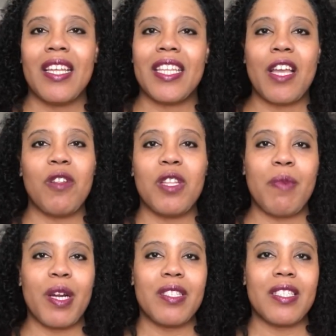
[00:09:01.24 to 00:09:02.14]
The only
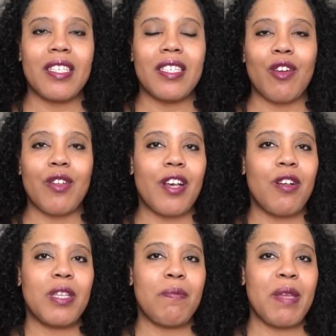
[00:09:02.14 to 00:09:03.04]
person or the
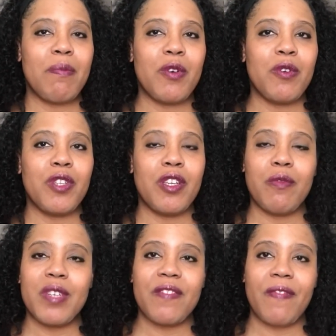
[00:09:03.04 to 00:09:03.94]
only people who knew
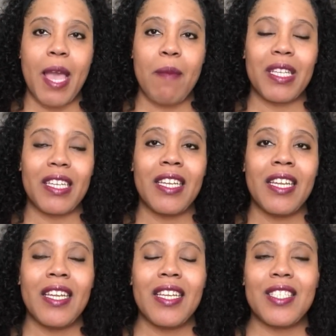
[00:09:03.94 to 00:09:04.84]
was family.
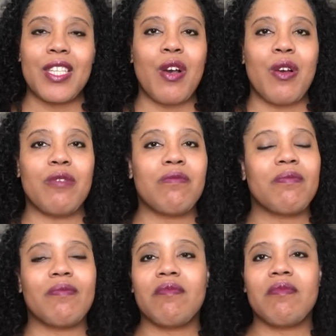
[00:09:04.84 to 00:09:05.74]
So
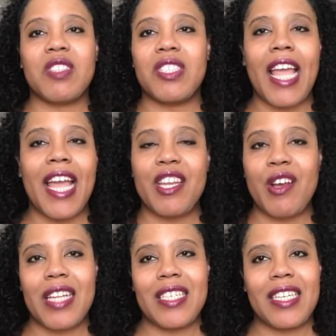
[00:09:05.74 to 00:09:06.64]
she had no
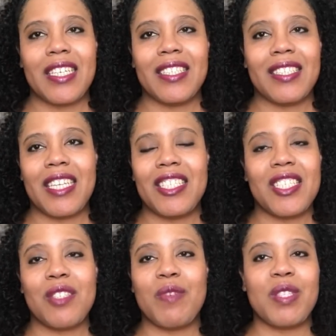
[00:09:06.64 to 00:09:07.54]
idea. It
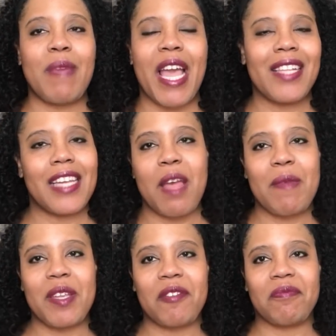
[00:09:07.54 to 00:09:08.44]
just was bad
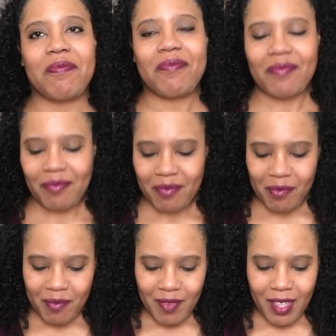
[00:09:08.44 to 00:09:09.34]
timing.
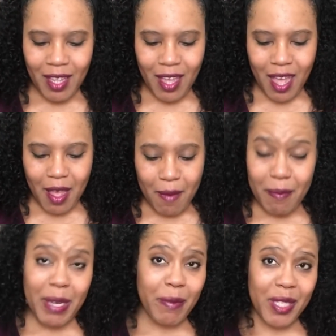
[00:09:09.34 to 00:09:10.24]

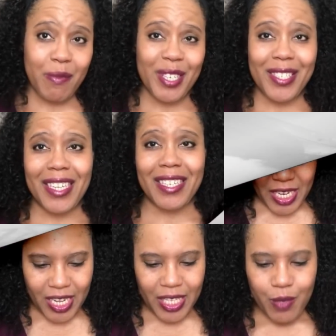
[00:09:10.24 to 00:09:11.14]
But it was the worst
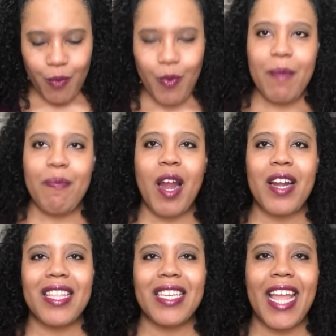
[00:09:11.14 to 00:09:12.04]
thing. Is, what
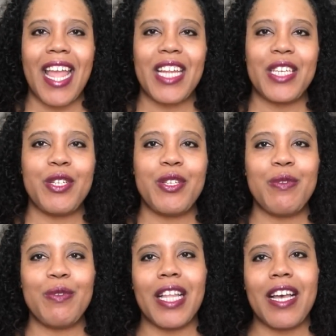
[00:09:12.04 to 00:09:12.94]
part of the day do
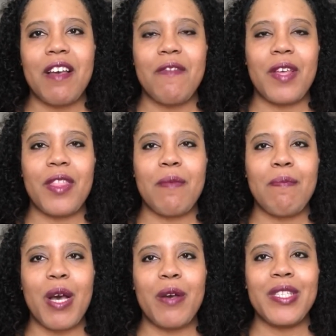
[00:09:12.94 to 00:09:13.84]
you love the
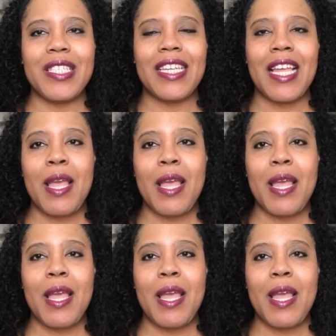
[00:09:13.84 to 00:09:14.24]
most?